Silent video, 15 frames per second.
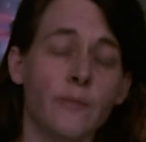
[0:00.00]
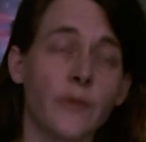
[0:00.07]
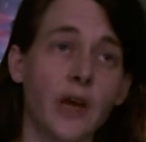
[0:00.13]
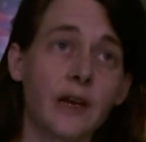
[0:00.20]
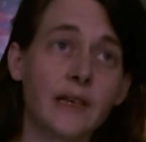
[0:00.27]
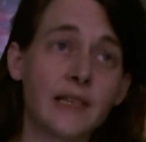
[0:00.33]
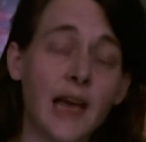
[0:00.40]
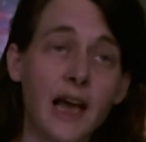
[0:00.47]

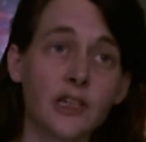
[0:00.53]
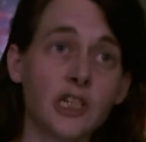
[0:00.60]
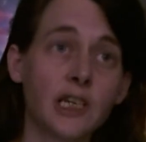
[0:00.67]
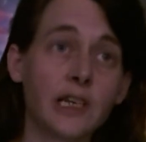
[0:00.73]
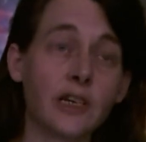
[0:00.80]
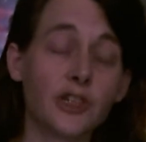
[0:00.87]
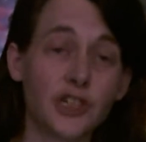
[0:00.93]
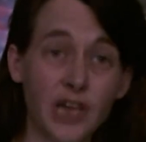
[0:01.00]
And it's
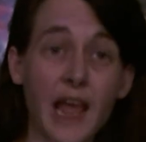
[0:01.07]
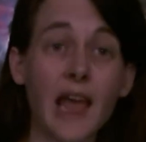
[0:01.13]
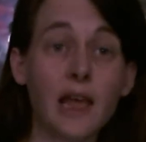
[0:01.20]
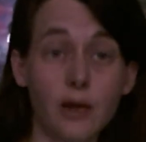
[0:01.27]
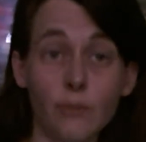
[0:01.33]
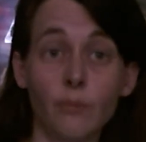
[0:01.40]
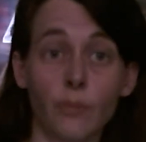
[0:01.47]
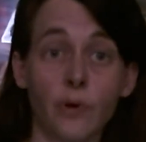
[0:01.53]
actually
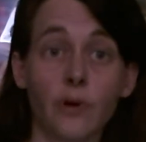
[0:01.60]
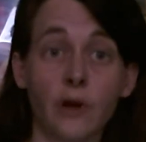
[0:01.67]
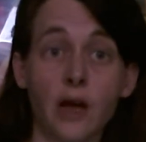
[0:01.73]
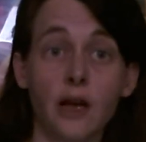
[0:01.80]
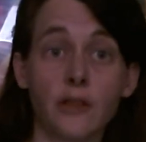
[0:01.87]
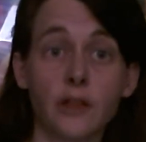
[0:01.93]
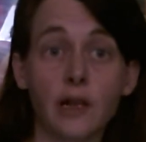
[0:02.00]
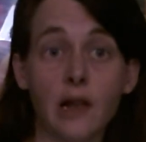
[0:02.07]
shame
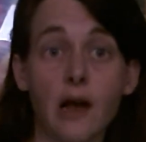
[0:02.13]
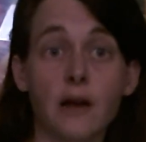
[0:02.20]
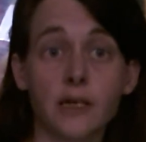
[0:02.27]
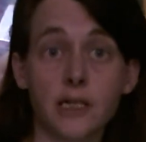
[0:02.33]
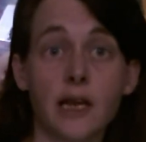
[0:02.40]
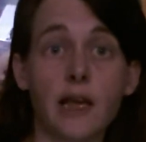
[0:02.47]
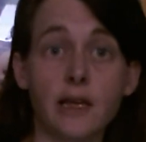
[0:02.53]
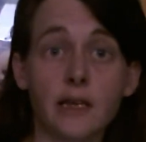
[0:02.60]
over the
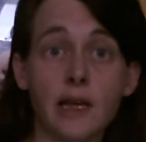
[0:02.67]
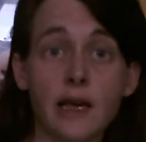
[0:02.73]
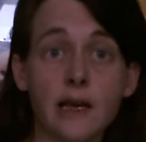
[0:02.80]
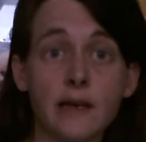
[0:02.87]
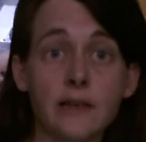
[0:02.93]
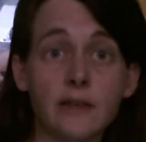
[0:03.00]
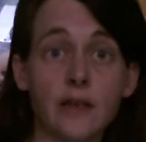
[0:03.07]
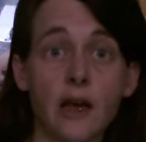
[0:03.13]
last eight
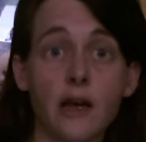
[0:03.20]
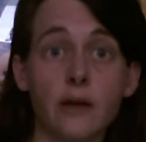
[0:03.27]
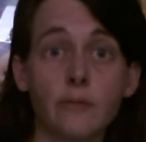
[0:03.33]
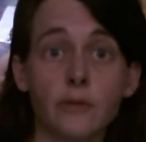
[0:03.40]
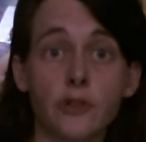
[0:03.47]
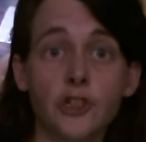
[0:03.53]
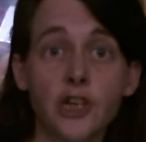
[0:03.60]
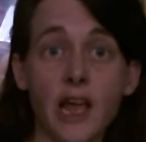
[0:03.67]
years,
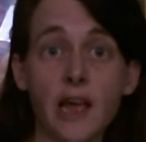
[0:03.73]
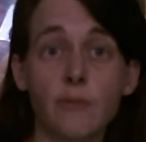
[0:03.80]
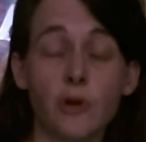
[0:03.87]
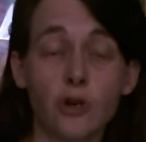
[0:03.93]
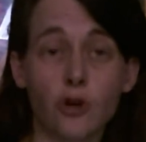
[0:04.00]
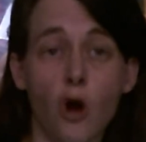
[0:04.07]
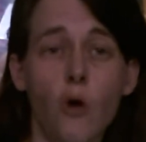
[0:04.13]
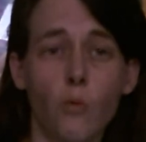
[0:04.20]
and shame
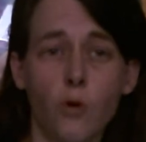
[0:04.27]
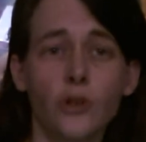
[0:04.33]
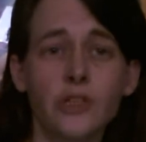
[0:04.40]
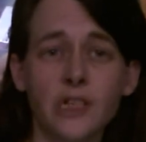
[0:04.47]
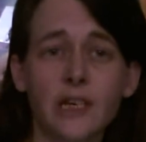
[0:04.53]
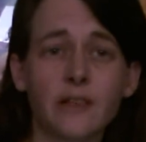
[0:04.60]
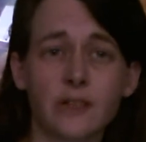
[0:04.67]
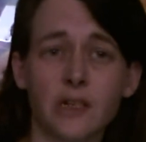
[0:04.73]
and not
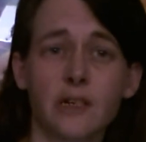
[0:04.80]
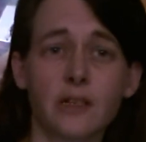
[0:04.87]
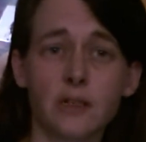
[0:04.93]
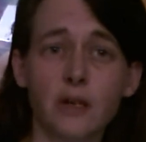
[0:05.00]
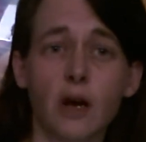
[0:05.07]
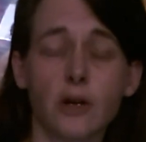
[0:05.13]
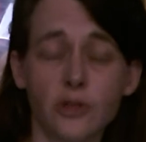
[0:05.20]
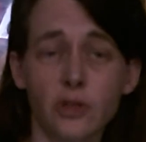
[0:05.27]
wanting to
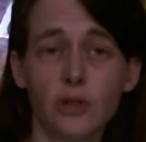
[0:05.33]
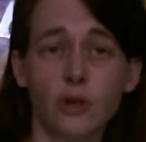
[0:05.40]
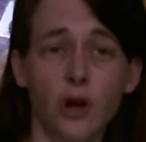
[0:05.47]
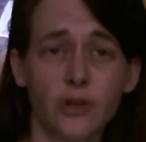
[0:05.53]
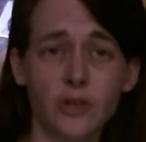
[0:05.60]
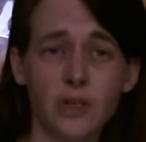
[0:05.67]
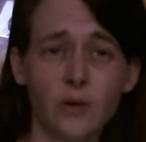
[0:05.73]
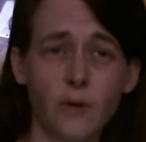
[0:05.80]
discuss the
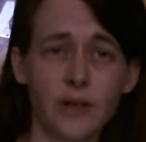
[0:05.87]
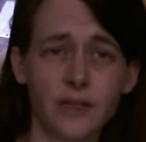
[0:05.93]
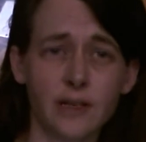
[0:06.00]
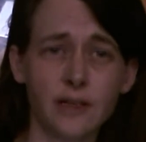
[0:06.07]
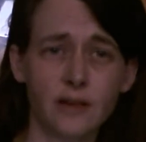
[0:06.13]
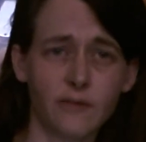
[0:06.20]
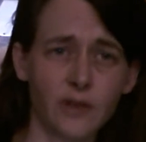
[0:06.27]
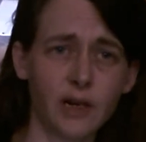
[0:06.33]

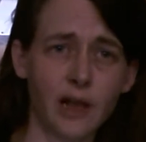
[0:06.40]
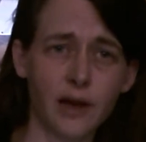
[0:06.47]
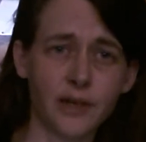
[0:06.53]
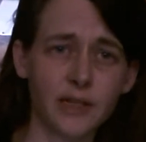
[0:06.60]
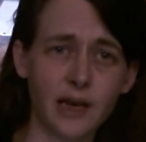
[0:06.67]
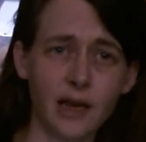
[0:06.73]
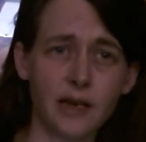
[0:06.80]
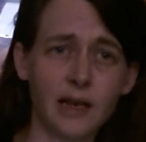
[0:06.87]
consequences of the
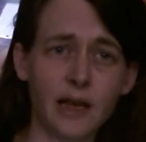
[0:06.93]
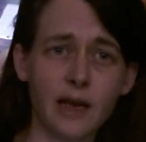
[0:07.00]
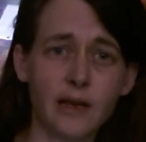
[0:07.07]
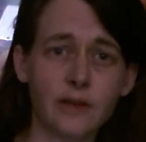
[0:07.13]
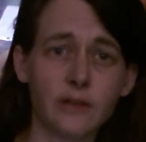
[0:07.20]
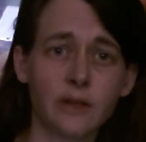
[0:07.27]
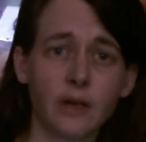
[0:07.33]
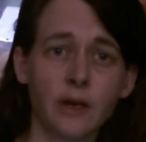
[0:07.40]
last eight
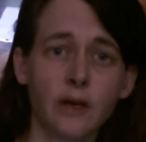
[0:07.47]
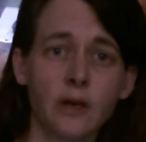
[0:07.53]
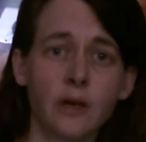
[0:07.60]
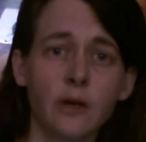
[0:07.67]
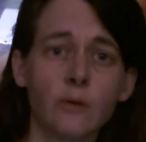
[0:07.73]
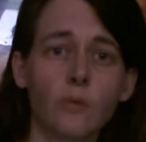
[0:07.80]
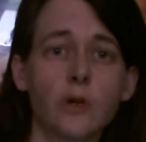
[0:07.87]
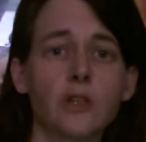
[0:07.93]
years,
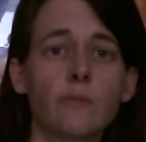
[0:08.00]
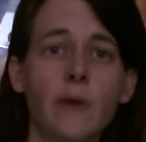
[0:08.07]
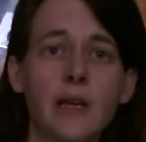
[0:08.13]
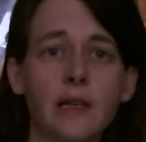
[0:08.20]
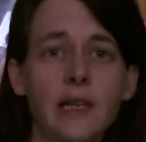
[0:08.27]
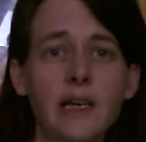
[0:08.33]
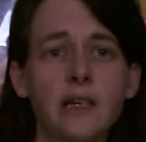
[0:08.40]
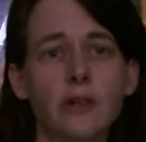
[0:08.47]
which may
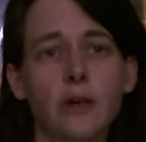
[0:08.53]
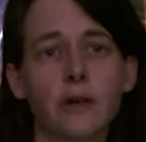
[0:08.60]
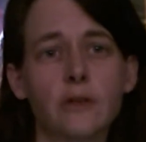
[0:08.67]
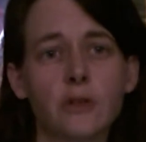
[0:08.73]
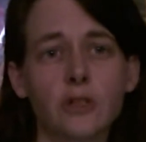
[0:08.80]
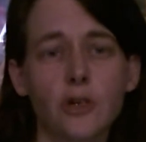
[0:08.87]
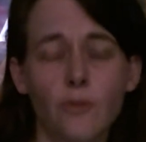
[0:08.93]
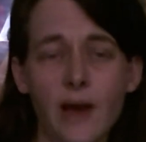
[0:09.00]
lead
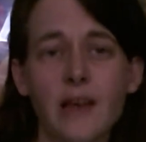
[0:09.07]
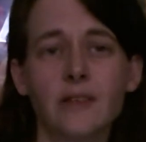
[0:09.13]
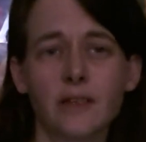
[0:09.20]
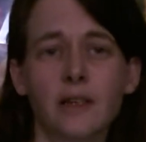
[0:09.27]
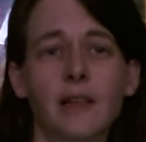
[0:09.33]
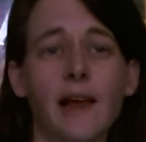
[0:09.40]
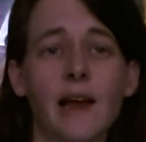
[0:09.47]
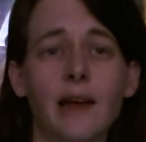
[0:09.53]
us to
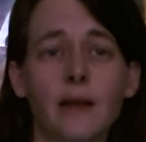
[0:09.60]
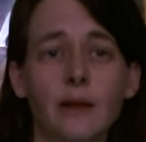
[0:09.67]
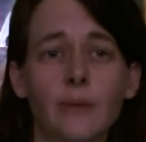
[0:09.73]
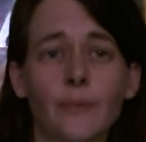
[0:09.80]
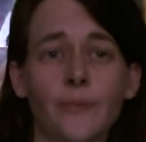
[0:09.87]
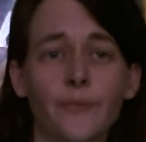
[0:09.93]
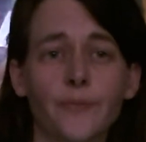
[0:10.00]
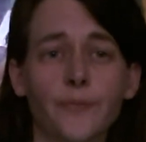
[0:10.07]
escalate
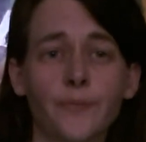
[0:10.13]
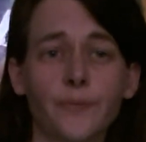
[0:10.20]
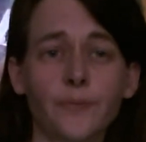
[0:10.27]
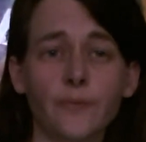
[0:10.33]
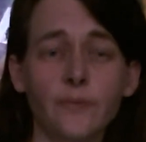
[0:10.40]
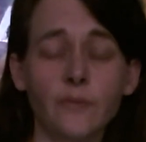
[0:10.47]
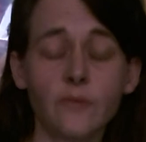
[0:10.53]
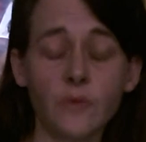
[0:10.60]

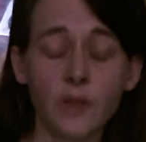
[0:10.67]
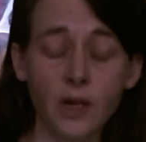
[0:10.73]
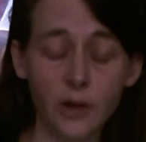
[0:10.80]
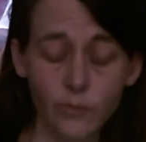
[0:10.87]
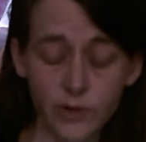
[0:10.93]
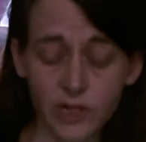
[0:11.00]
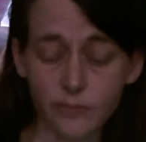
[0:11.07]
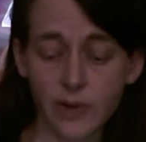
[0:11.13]

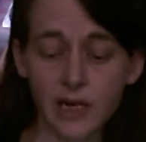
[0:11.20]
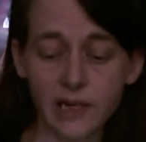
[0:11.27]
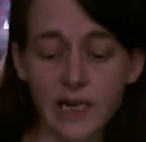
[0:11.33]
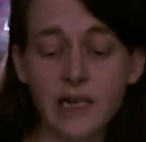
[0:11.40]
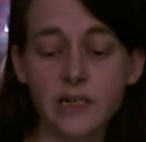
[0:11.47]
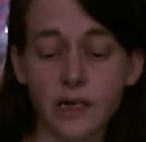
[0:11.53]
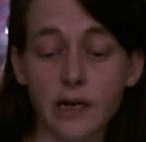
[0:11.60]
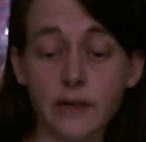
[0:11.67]
and which may
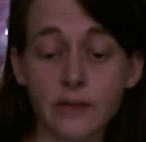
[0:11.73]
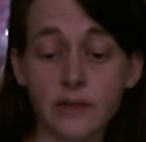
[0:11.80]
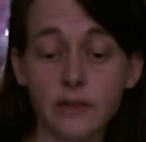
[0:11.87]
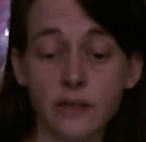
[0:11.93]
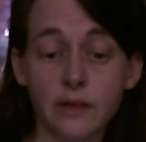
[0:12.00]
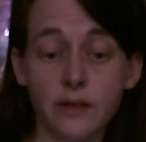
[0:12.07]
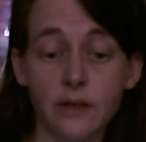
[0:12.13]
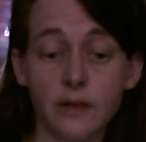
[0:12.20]
lead us
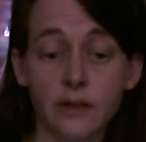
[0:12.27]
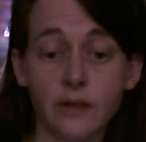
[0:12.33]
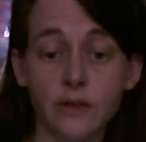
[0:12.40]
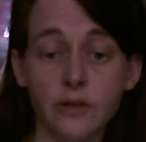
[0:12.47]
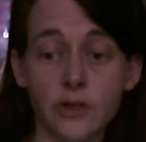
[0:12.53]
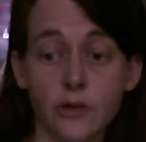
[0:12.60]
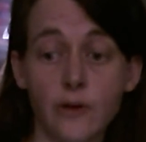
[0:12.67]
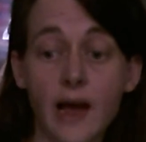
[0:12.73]

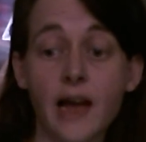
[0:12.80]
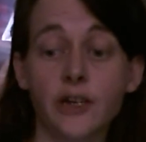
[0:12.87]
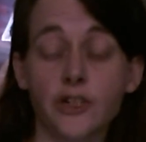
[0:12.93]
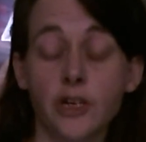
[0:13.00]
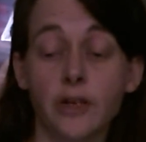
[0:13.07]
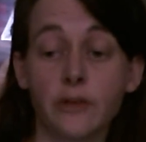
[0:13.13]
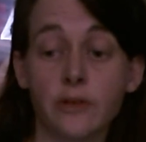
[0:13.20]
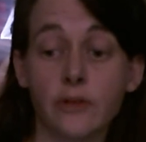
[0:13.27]
to
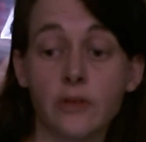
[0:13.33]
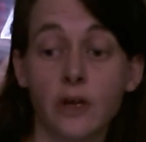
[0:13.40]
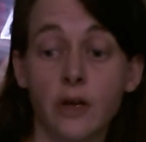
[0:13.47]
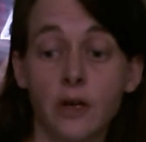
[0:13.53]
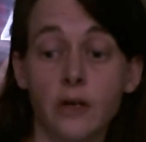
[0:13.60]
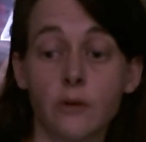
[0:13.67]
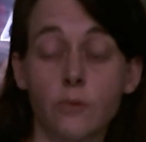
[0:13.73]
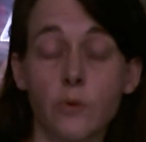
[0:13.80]
actions
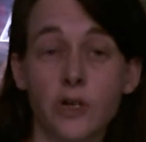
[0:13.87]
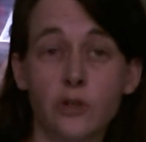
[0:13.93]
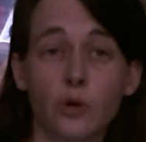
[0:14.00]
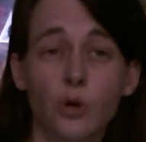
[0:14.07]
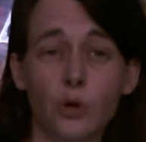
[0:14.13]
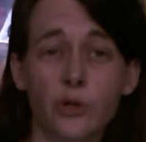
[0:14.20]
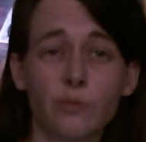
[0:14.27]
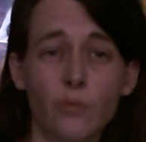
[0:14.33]
which
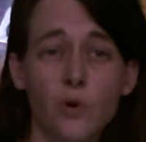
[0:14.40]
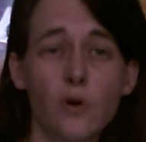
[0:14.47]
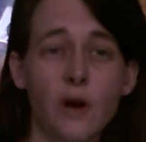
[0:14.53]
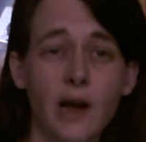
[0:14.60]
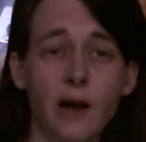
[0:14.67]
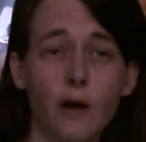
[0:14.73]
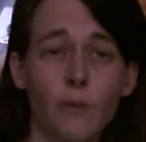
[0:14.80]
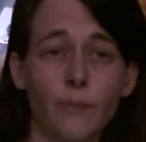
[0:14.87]
cause more
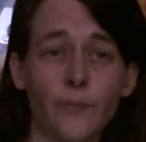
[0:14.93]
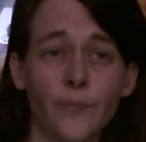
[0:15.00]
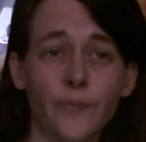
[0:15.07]
harm.